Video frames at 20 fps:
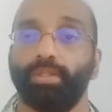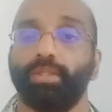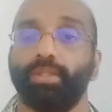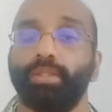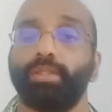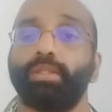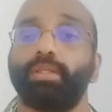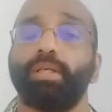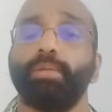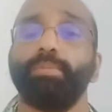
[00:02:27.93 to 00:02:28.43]

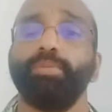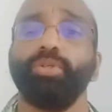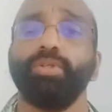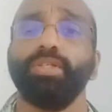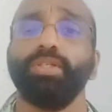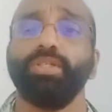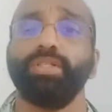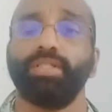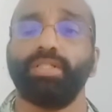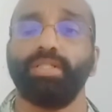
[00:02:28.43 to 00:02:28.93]

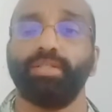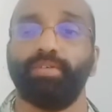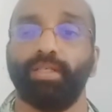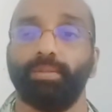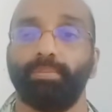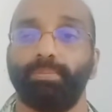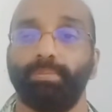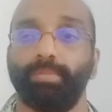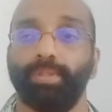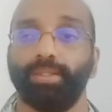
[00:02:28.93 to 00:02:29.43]
community
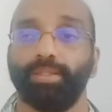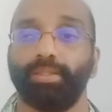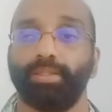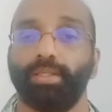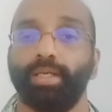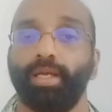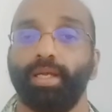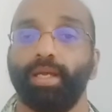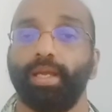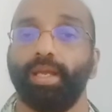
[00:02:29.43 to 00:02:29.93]
development,
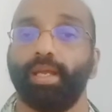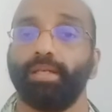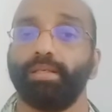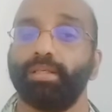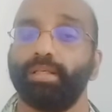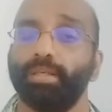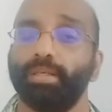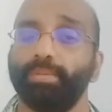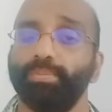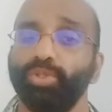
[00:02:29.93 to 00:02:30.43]
and
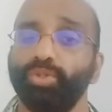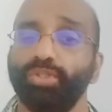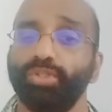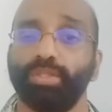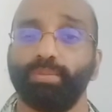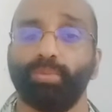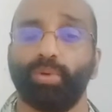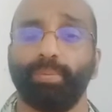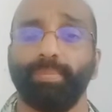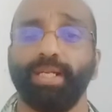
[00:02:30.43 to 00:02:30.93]
community
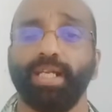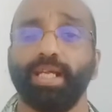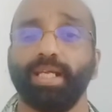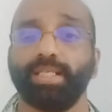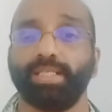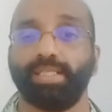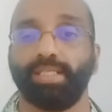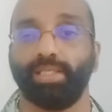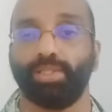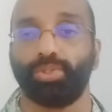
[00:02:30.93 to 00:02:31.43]

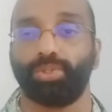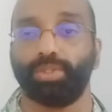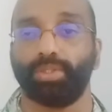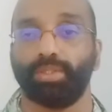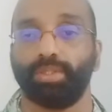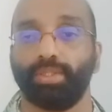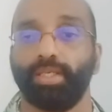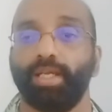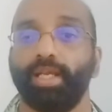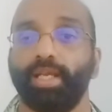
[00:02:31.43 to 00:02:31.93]

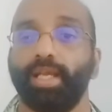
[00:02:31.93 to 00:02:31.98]
mobilization